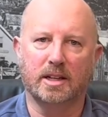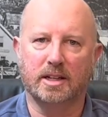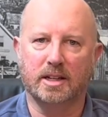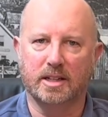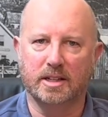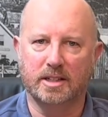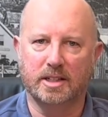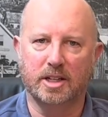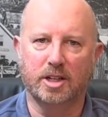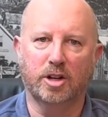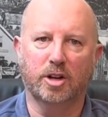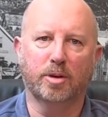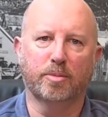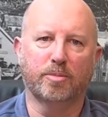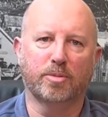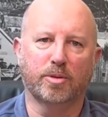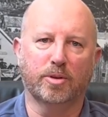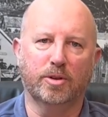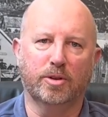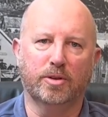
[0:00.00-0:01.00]
continued to
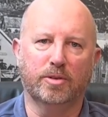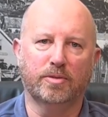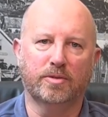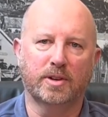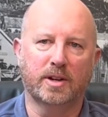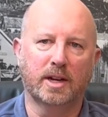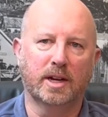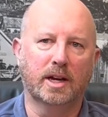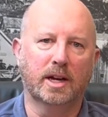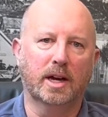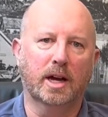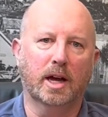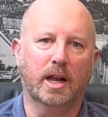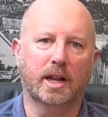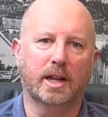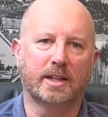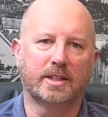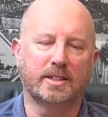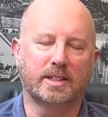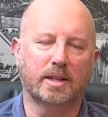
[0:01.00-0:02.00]
improve and
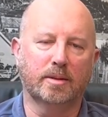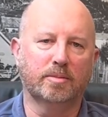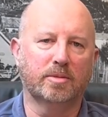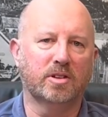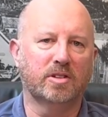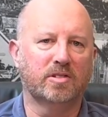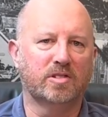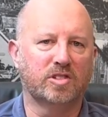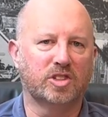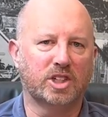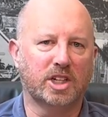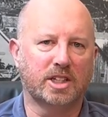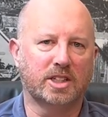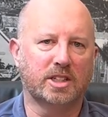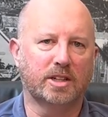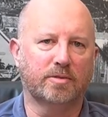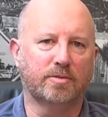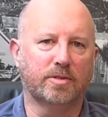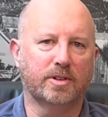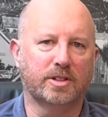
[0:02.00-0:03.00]
has seemed to have
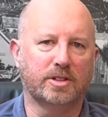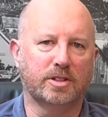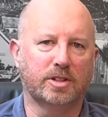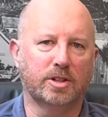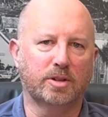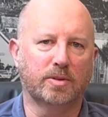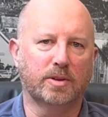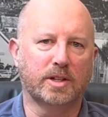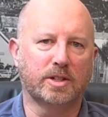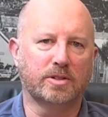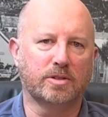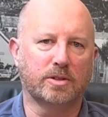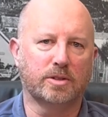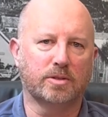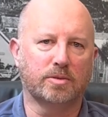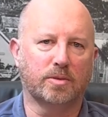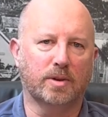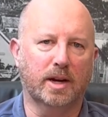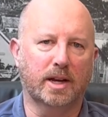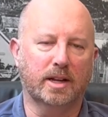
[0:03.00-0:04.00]
adjusted for this new
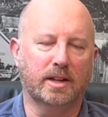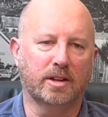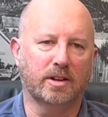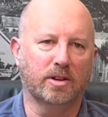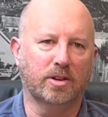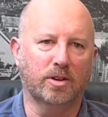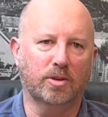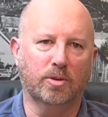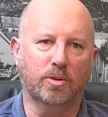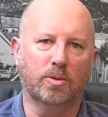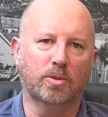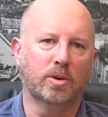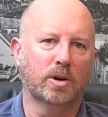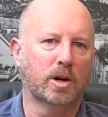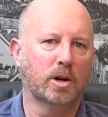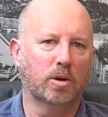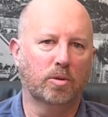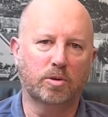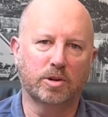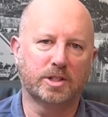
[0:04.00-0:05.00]
interest rate,
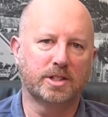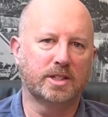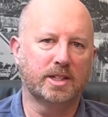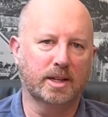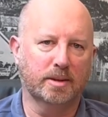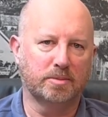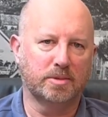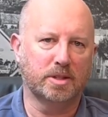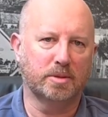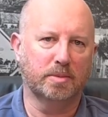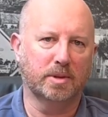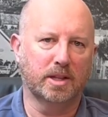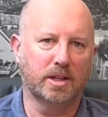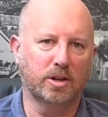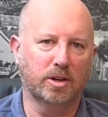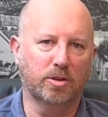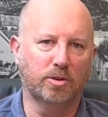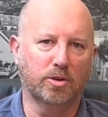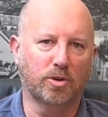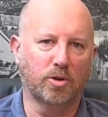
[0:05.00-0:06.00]
which seems to be the
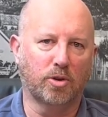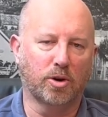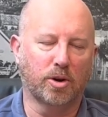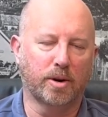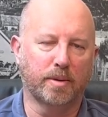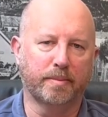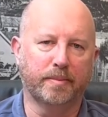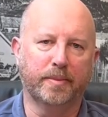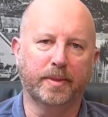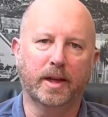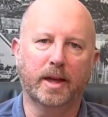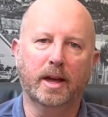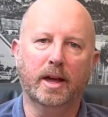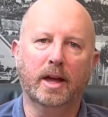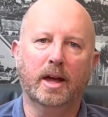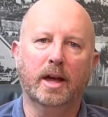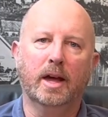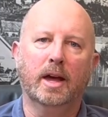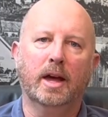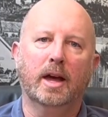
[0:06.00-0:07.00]
new norm.
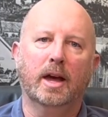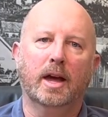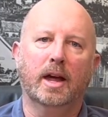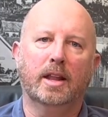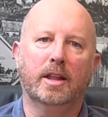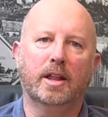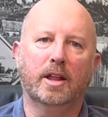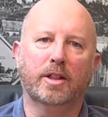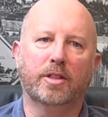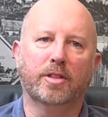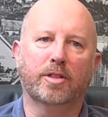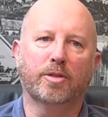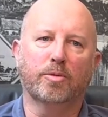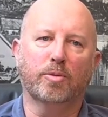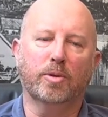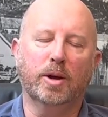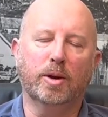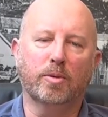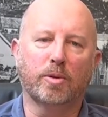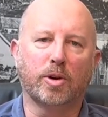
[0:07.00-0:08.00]
And then
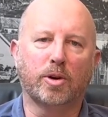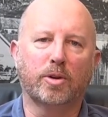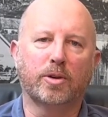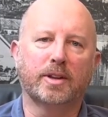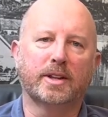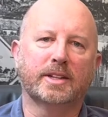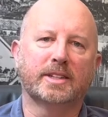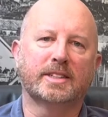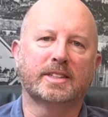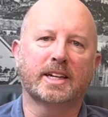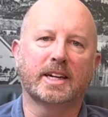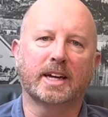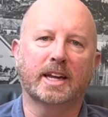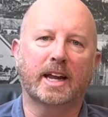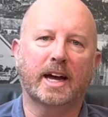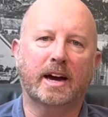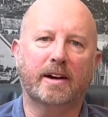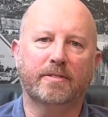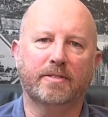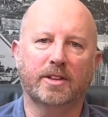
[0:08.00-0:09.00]
3, we're going to the second
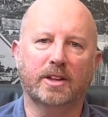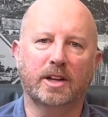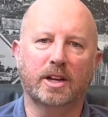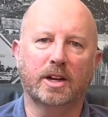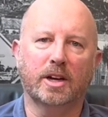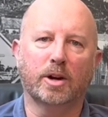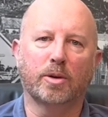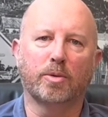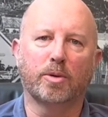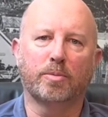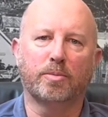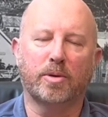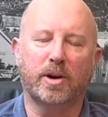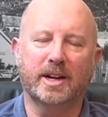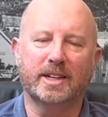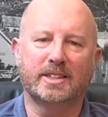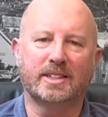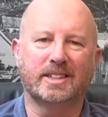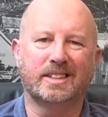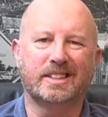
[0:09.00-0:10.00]
half of the year where
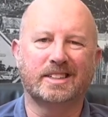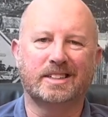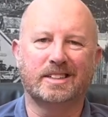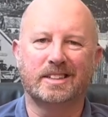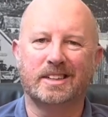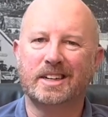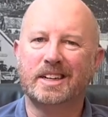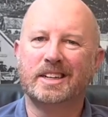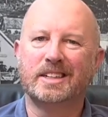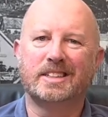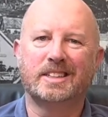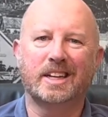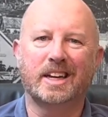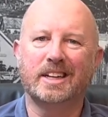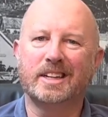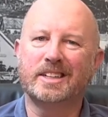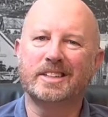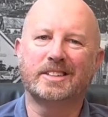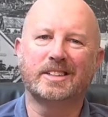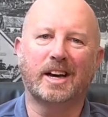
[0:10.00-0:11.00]
prices
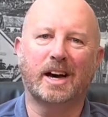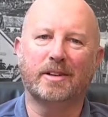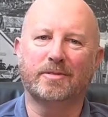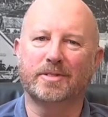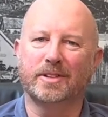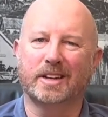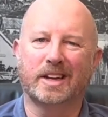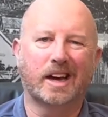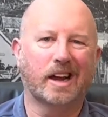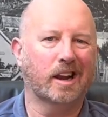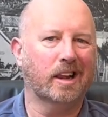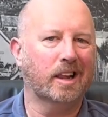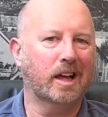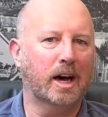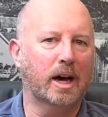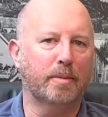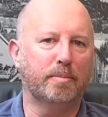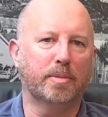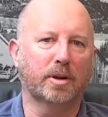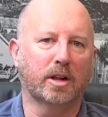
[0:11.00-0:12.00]
tend to soften, not a
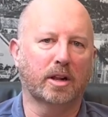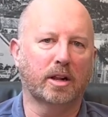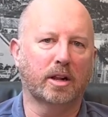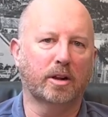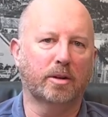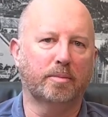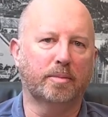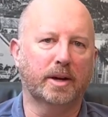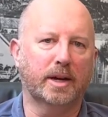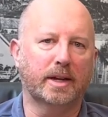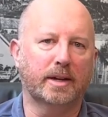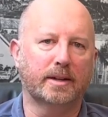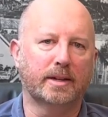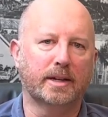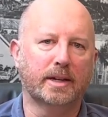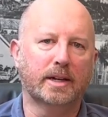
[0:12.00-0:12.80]
lot, but a little bit.